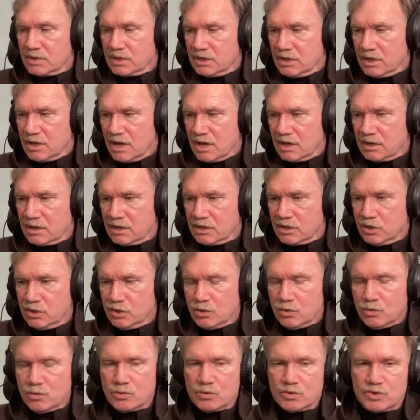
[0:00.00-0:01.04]
he had a
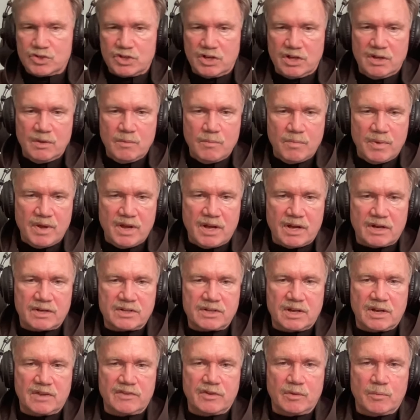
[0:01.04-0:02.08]
huge
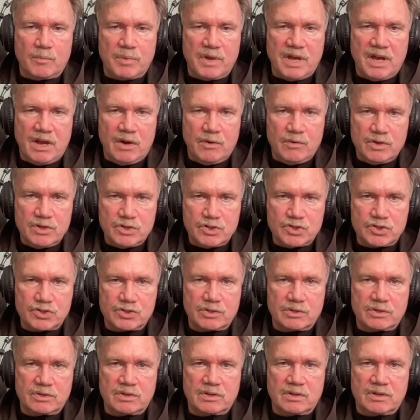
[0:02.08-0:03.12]
impact on the
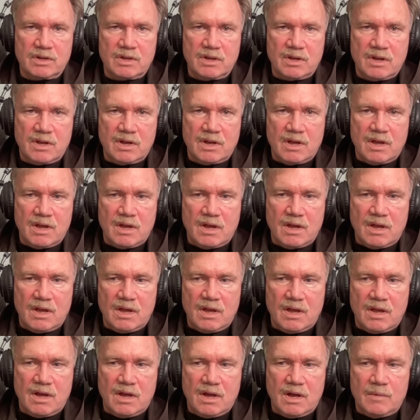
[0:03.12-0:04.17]
parish,
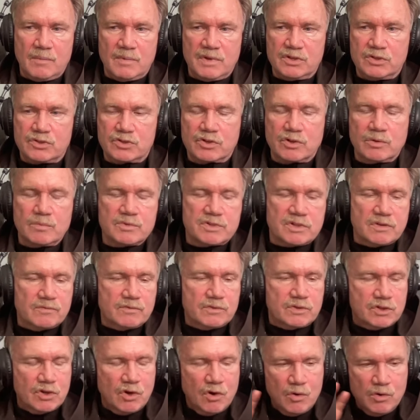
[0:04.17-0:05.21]
in terms
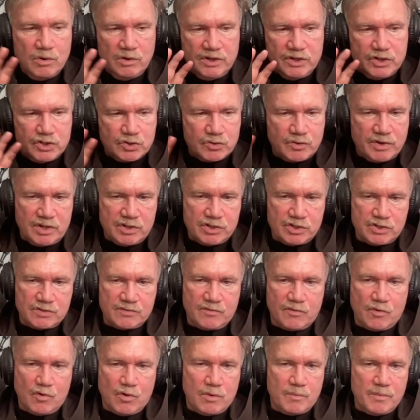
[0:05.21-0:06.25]
of totally
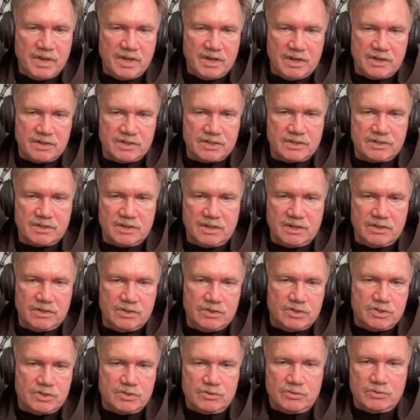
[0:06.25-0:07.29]
transforming it
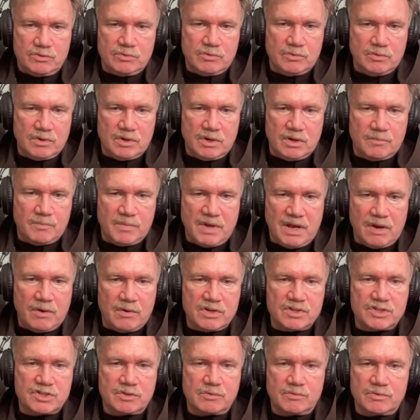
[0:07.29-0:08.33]
into a
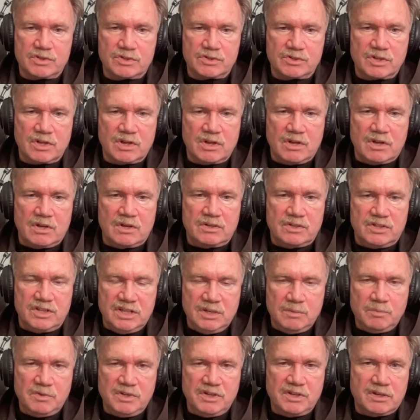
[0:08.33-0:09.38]
parish. It was
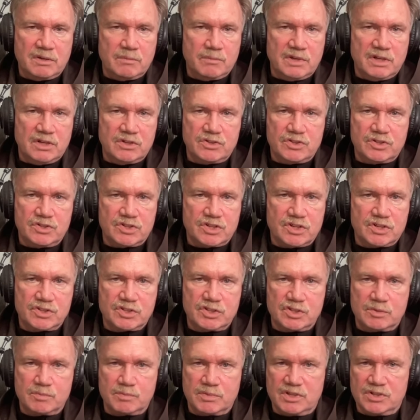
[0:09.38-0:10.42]
deeply committed to
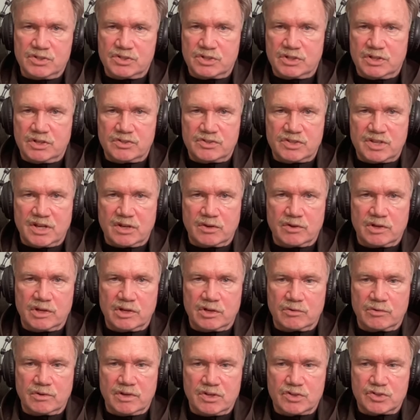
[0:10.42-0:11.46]
justice, peace, and integrity
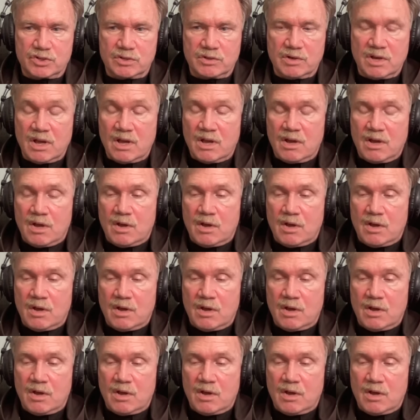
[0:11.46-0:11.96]
creation,